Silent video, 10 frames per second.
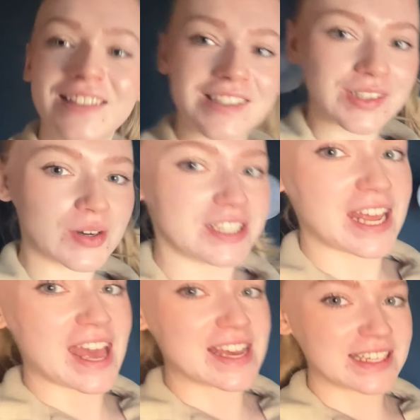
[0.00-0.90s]

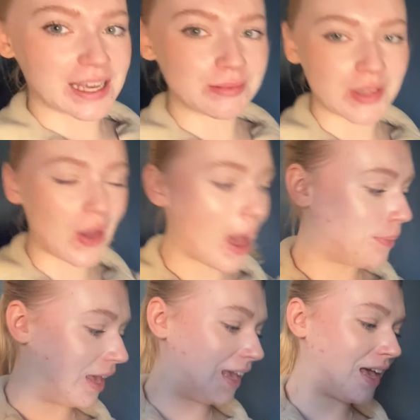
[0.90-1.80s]
Sorted. I'm so
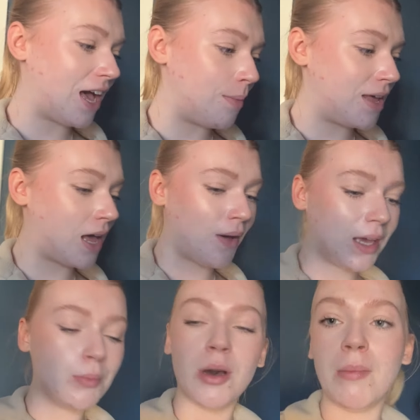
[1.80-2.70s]
happy. And now I can
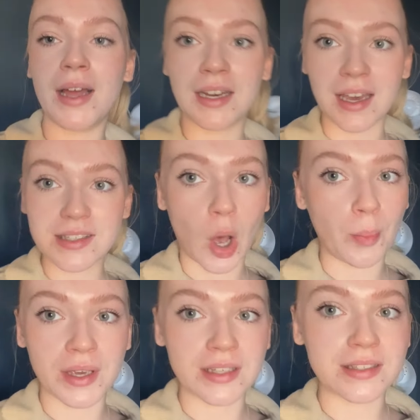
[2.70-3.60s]
put my nice
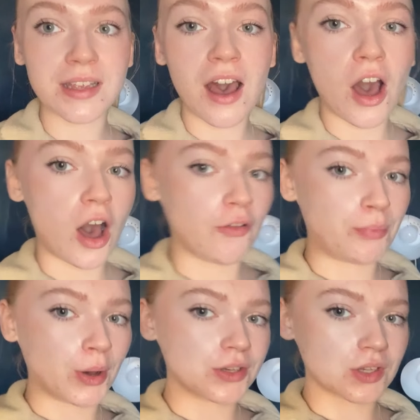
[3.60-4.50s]
copies of
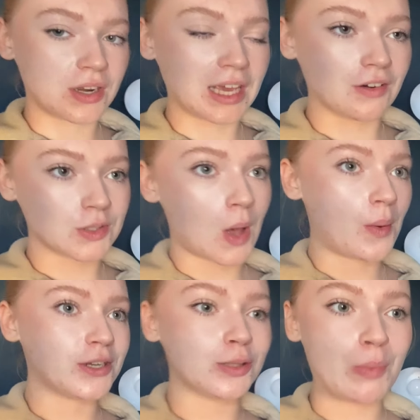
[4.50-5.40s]
books on here as well,
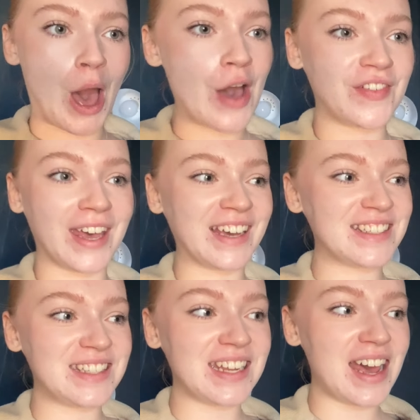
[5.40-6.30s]
which is
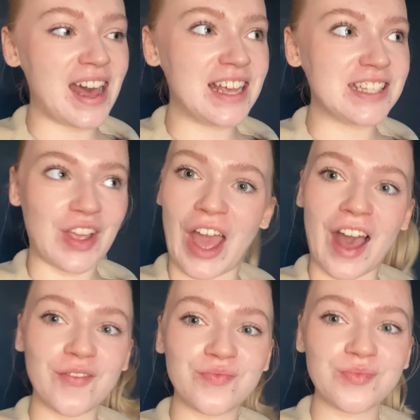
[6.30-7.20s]
perfect. So yeah,
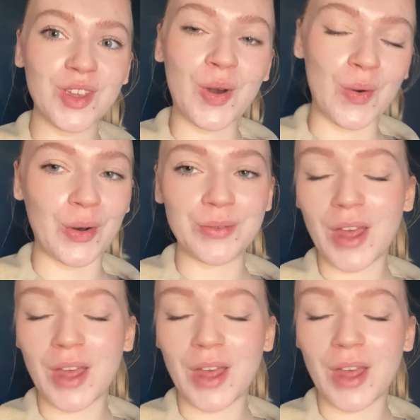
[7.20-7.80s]
cool.